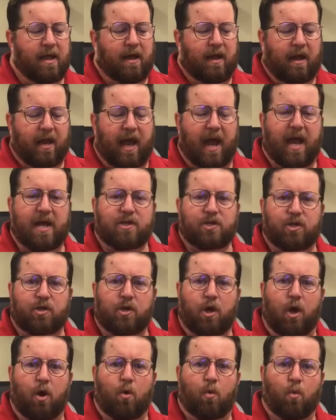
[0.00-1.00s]
as you
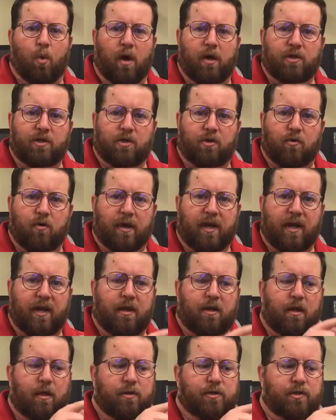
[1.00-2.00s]
go 1 degree
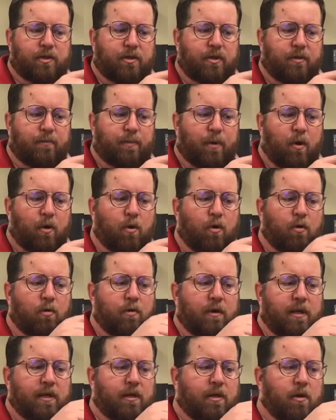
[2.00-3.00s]
closer to the
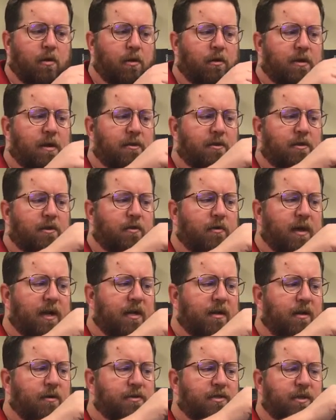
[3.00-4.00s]
pole and you go another degree
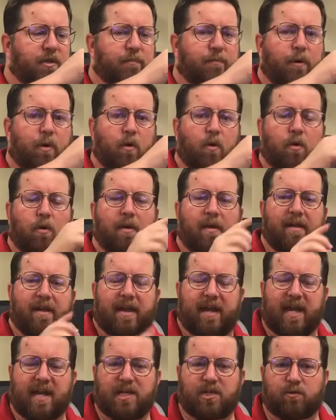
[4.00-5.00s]
closer to the pole,
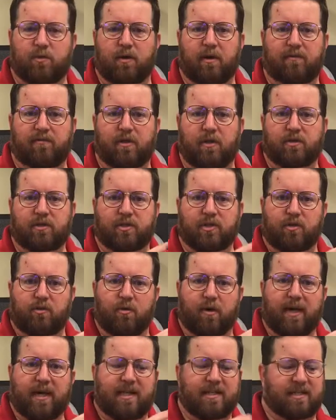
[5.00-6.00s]
each one of those
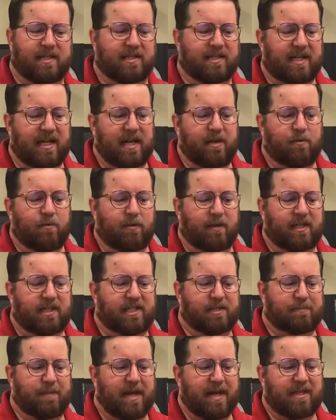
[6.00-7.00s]
degrees is equally
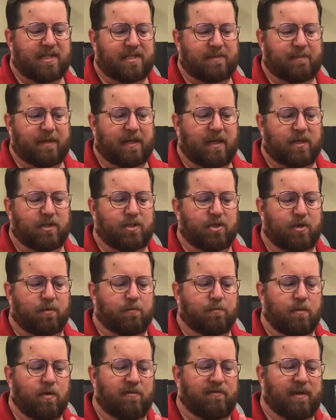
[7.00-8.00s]
spaced because you're
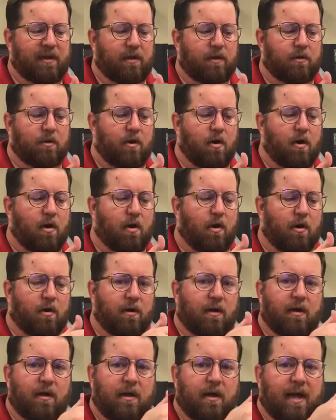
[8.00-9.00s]
moving
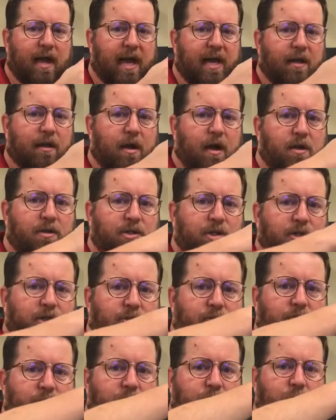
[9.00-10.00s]
along a
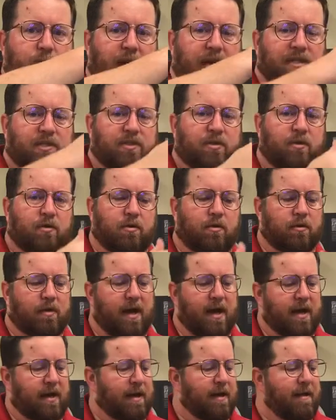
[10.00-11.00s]
longitude great circle
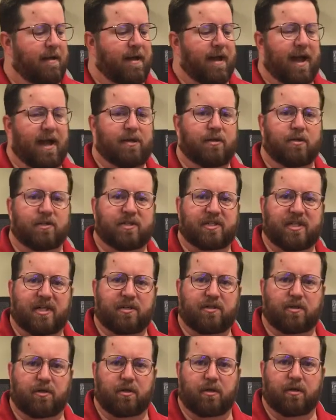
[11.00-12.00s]
line and you're
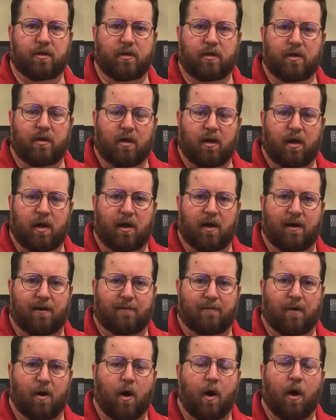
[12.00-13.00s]
centered
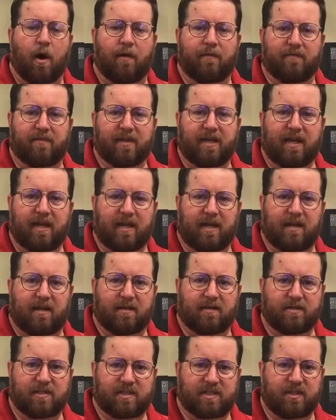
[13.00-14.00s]
on
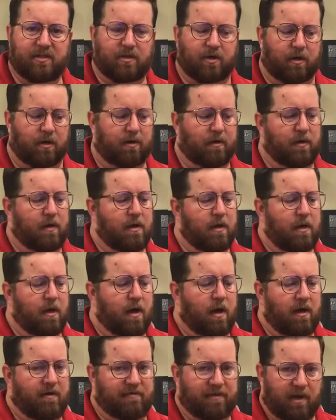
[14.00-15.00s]
the center
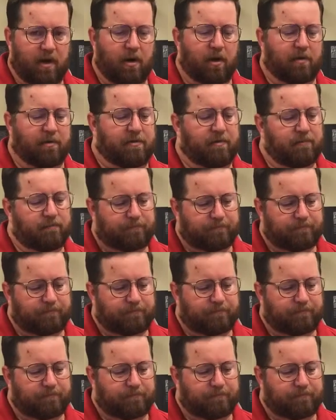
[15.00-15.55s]
of the Earth.